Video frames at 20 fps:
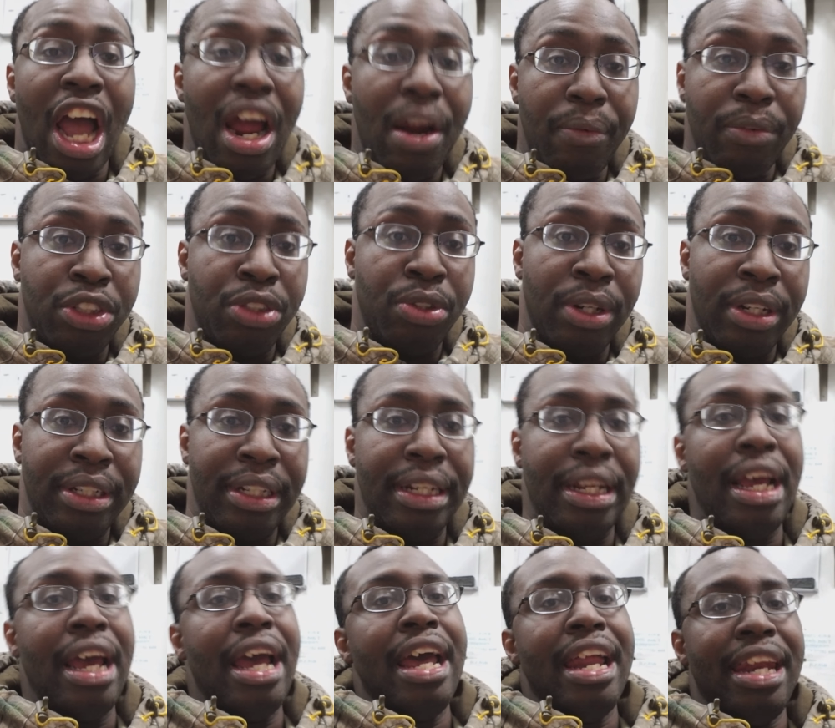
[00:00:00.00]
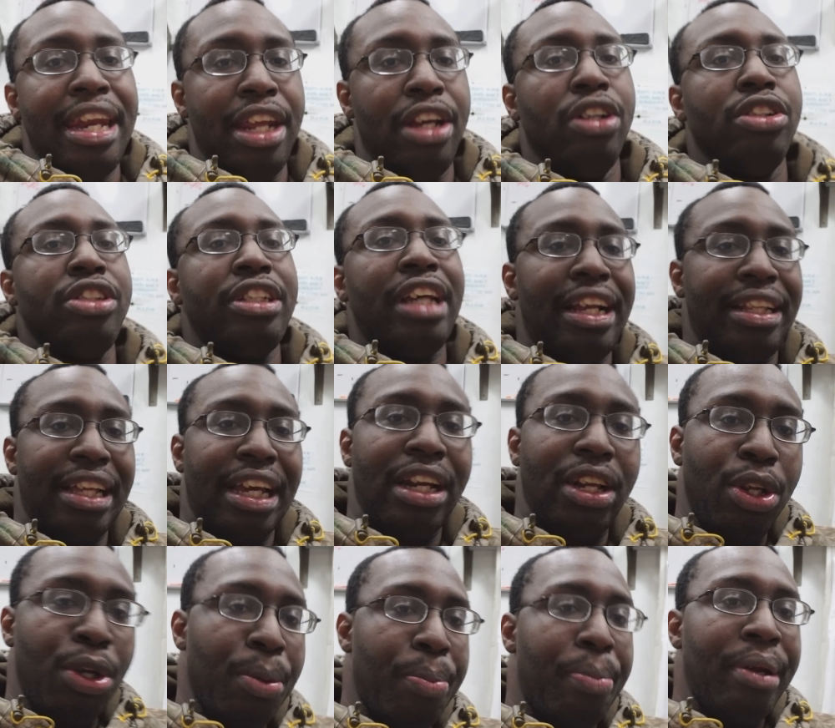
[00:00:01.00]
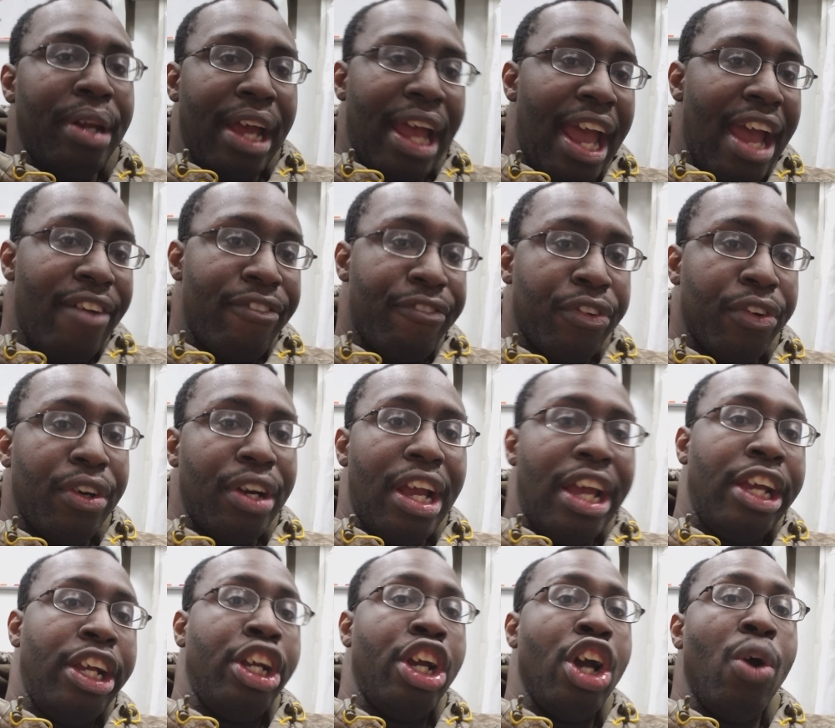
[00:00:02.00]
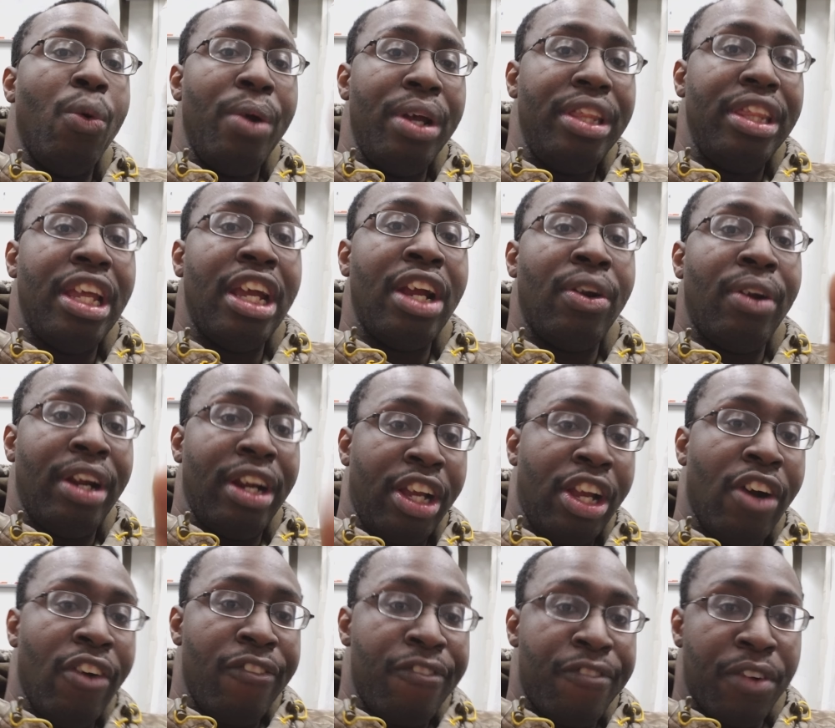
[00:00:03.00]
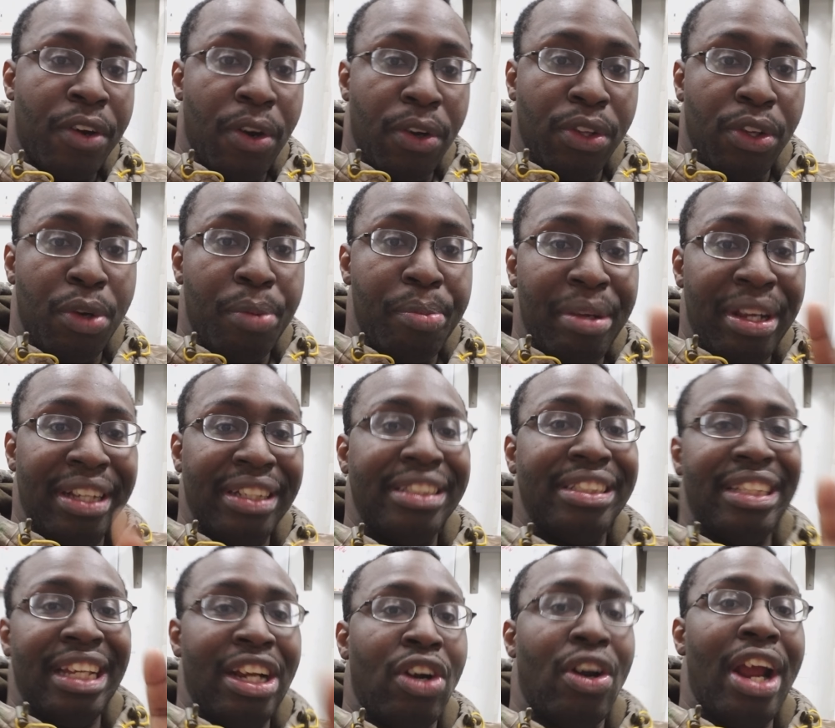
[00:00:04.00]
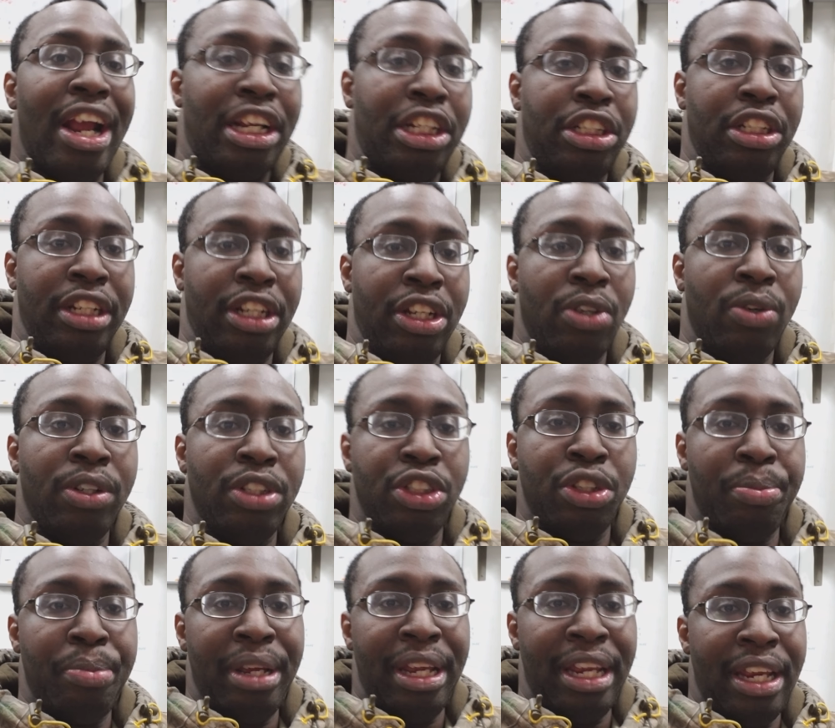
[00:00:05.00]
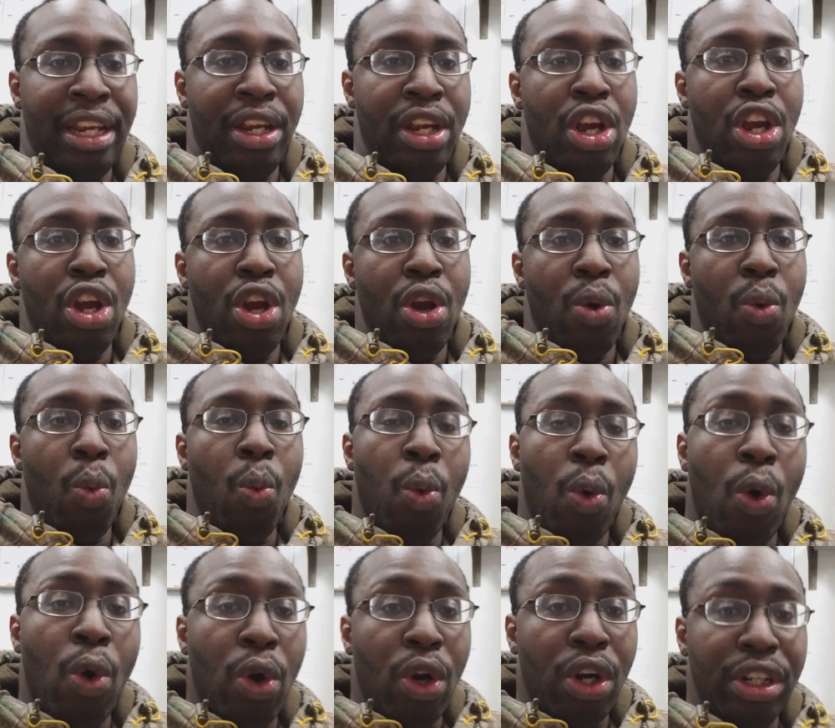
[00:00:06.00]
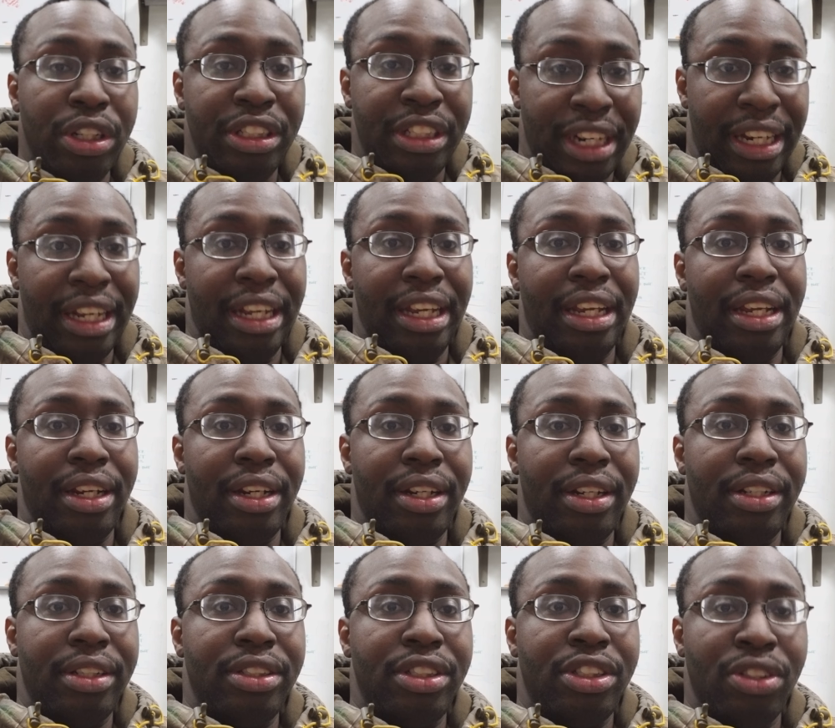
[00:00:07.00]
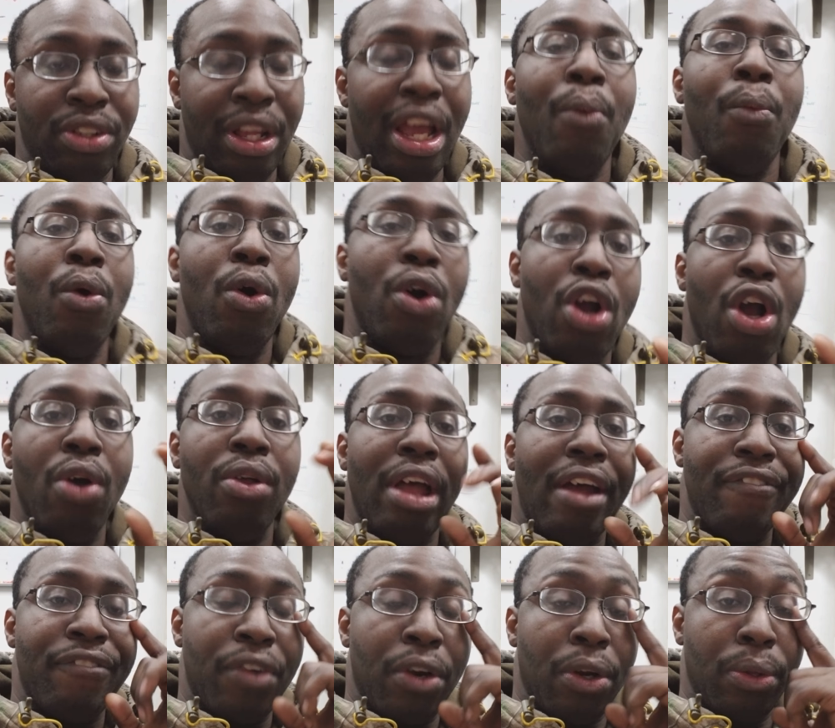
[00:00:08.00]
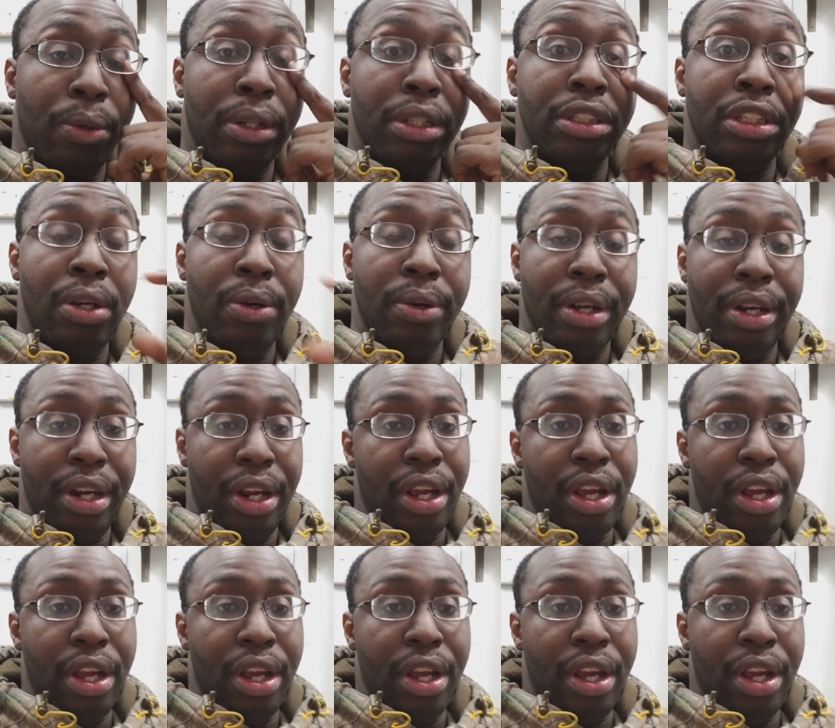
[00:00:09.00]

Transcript: restricted, they'll take that little bit of effort and go in there and go further, because they're actually going to be warrantying it. So they will go that further into it.